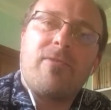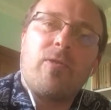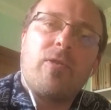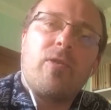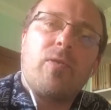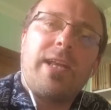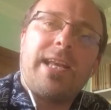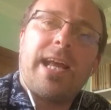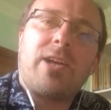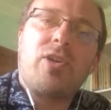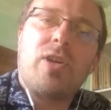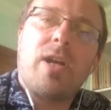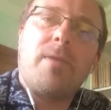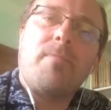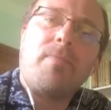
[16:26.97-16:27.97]
So it's only
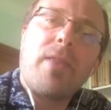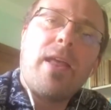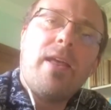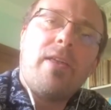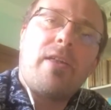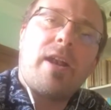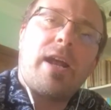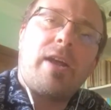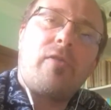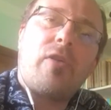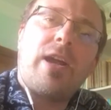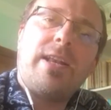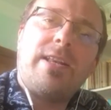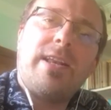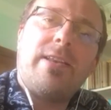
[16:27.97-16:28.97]
natural that I
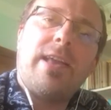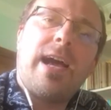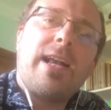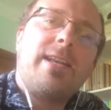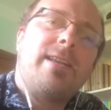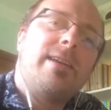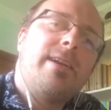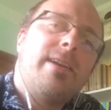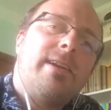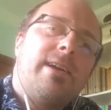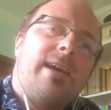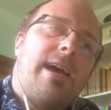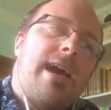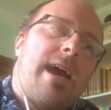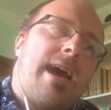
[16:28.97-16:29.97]
write in that.
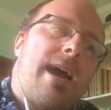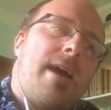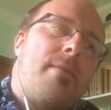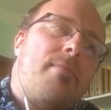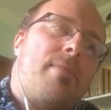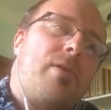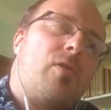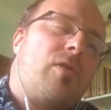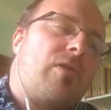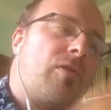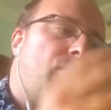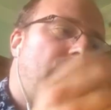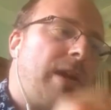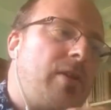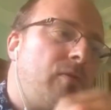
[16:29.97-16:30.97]
But
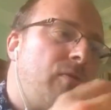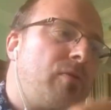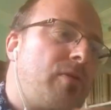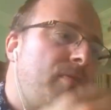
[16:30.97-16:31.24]
also when you